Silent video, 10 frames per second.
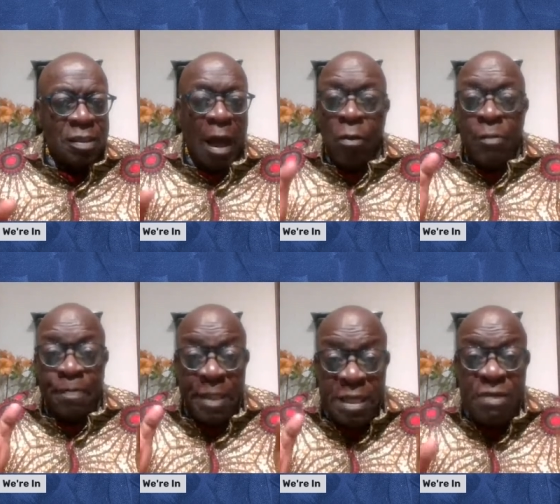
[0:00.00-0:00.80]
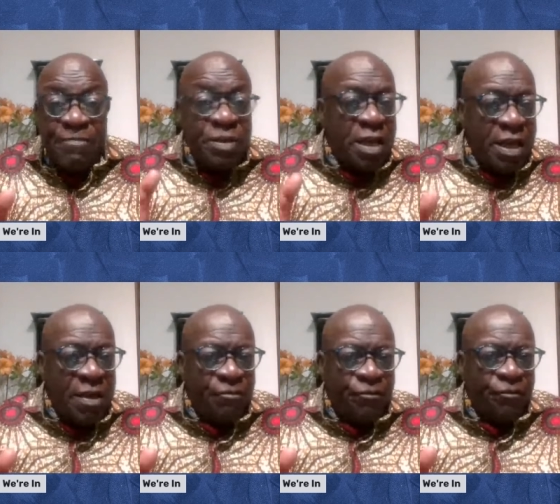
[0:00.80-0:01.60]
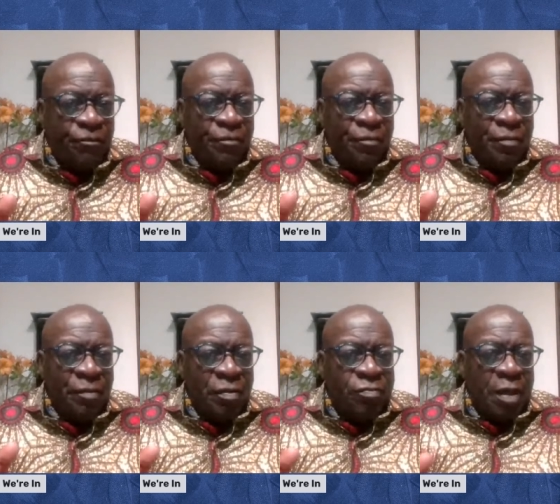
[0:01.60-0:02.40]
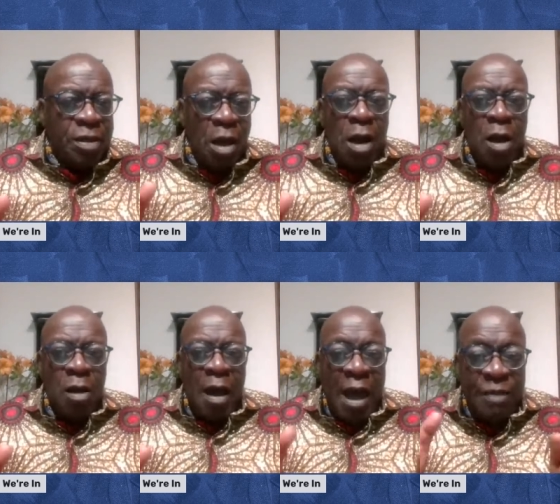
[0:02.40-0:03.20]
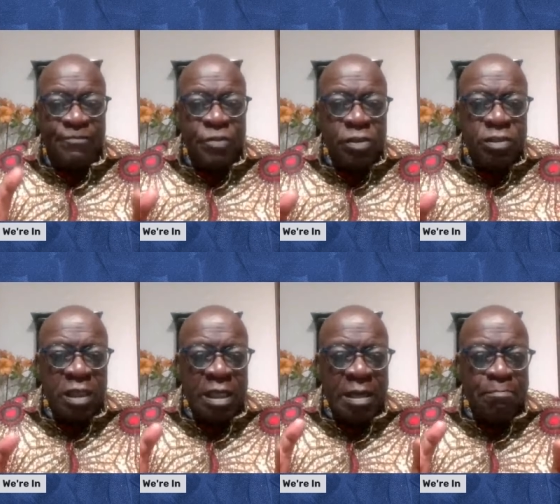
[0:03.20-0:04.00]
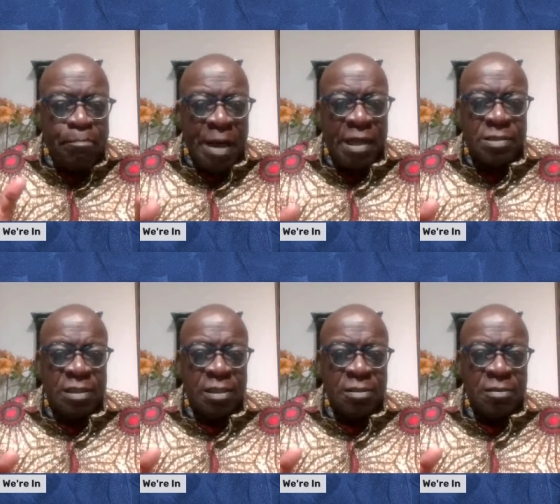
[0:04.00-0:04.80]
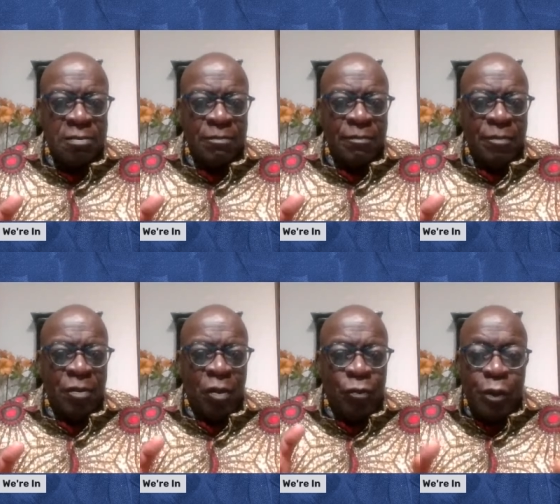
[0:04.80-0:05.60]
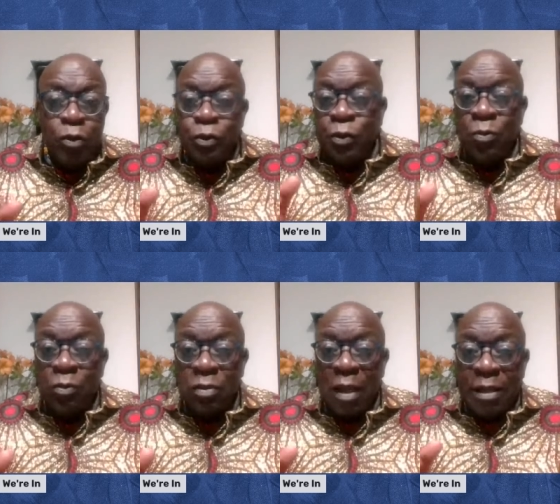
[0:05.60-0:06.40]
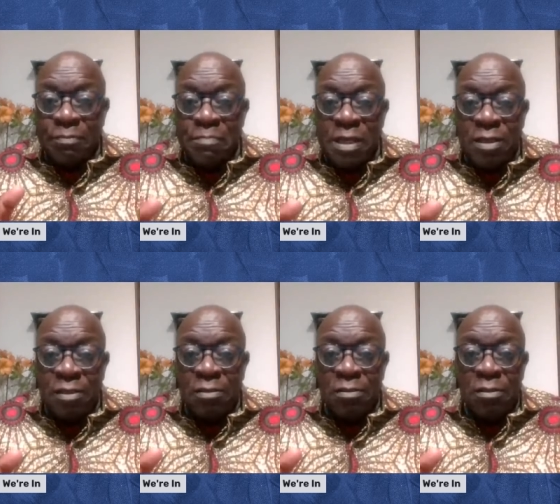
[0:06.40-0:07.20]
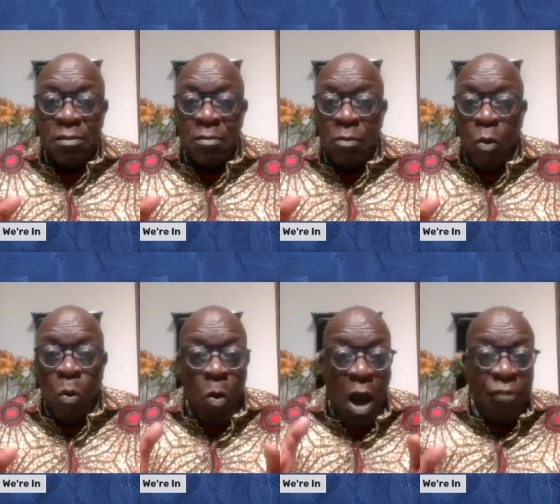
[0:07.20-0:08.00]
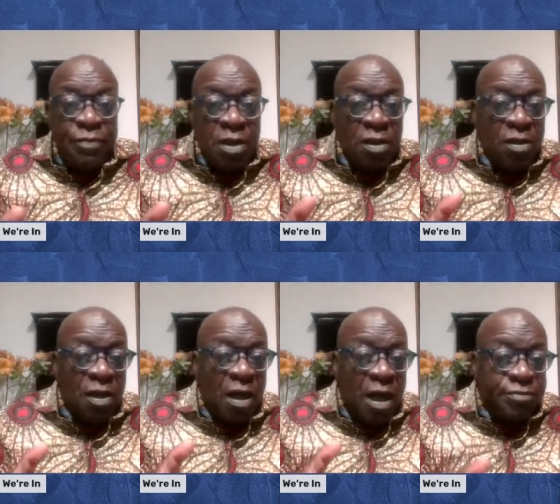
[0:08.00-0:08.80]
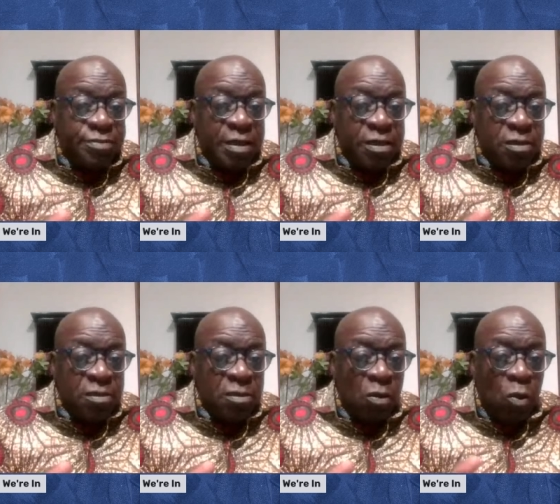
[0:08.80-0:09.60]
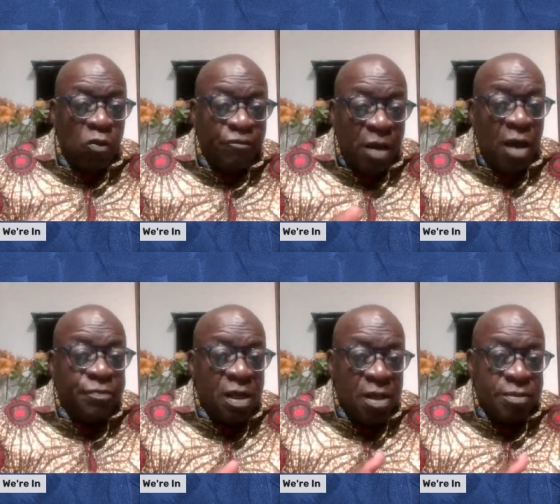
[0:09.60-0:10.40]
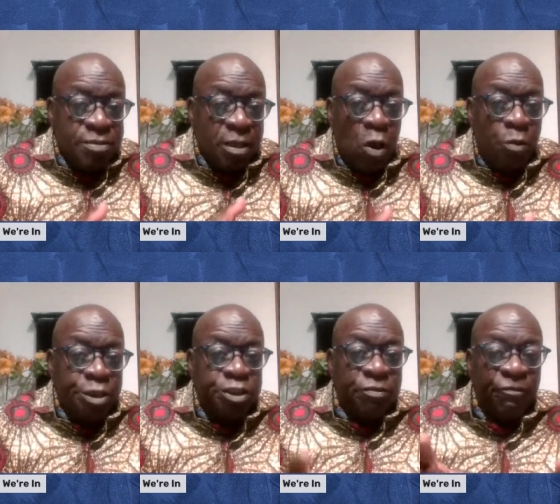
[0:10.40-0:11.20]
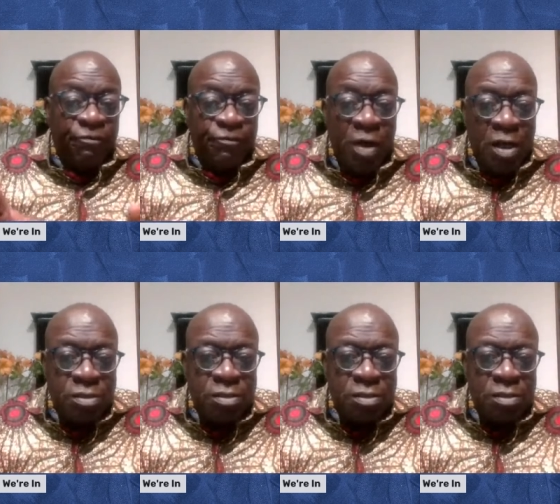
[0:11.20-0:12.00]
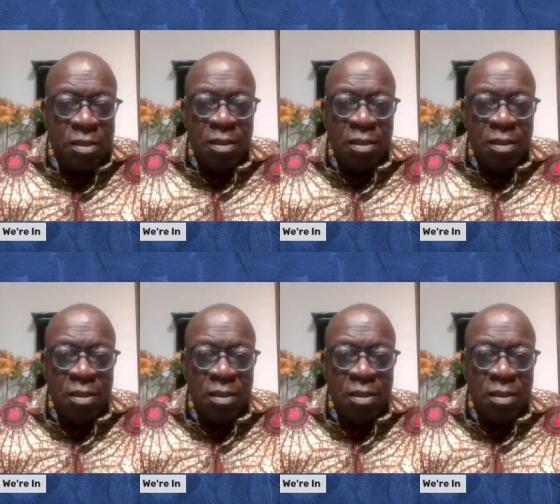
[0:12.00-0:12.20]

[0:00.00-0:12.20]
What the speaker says: Now, even if they are adversely impacting those who look like me or other ethnic or of other ethnic origin first,